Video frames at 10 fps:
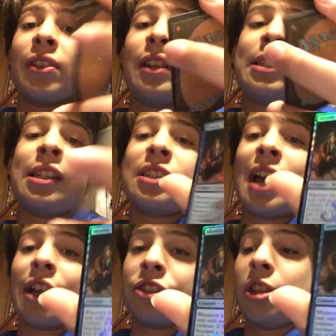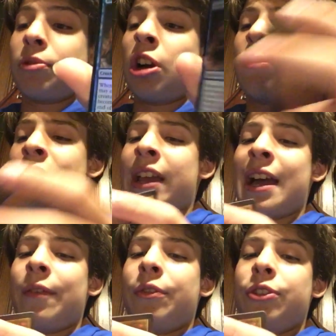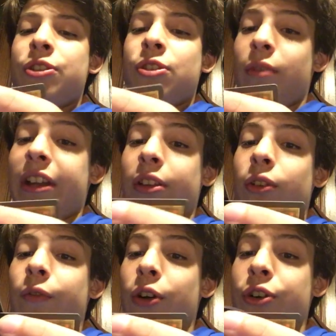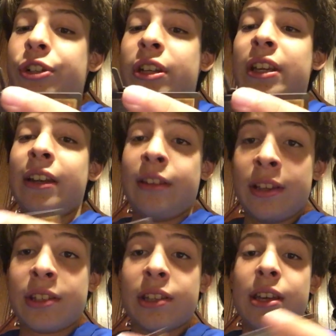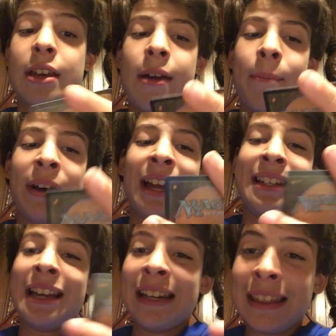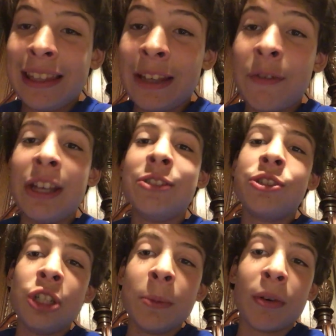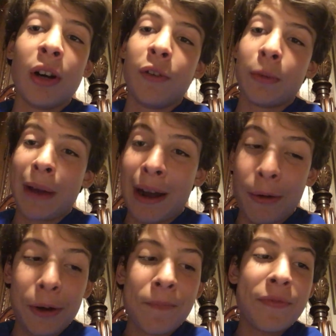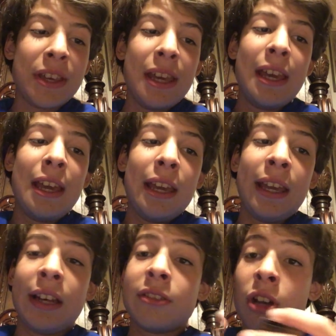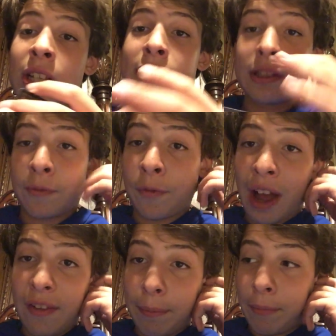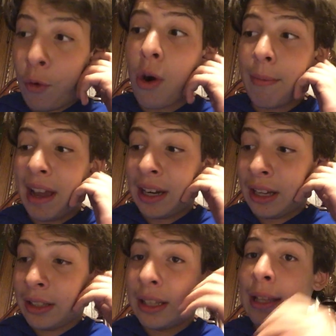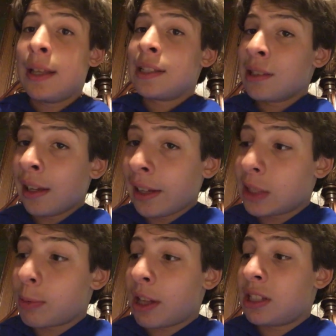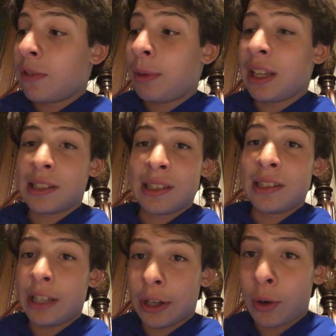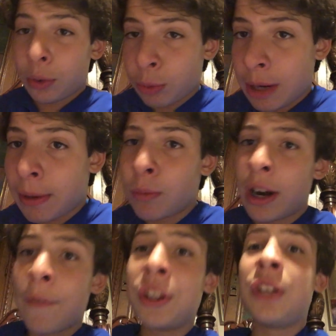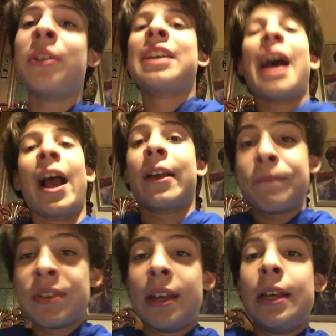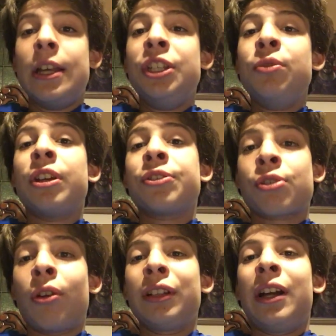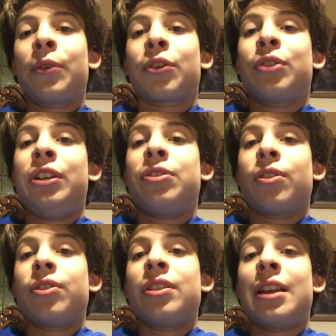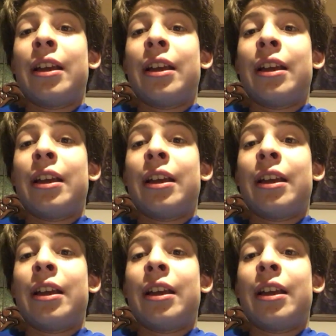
This is actually the promo. I have the regular version in this, but Identity Thief is super overpowered. It costs 4 mana, slightly expensive because it's a 0/3, but whenever you attack, you control another creature.